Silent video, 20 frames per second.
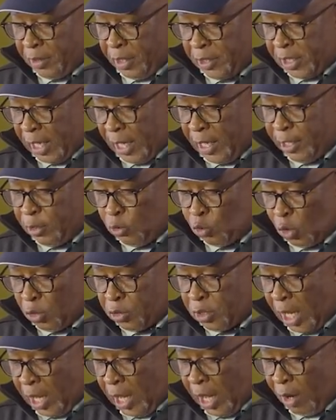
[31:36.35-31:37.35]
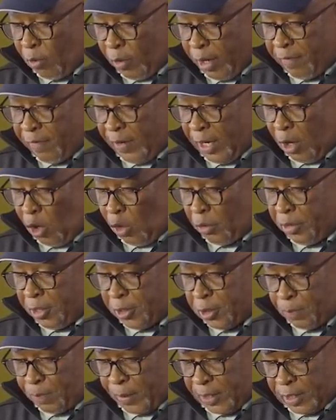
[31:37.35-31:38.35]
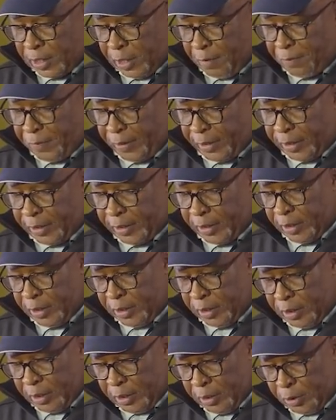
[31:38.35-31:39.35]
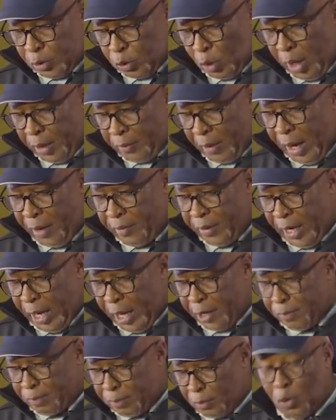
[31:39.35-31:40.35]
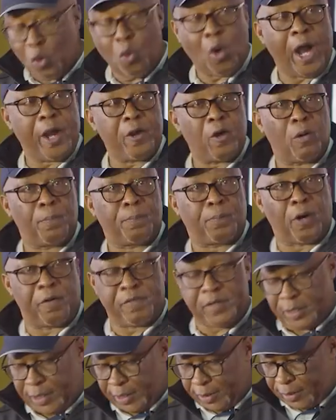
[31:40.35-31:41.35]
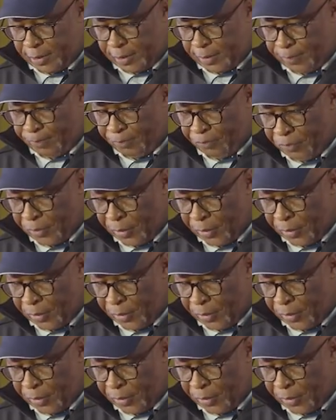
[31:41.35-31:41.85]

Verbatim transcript: The challenge was, however, only specific to Harare and Bulawayo provinces.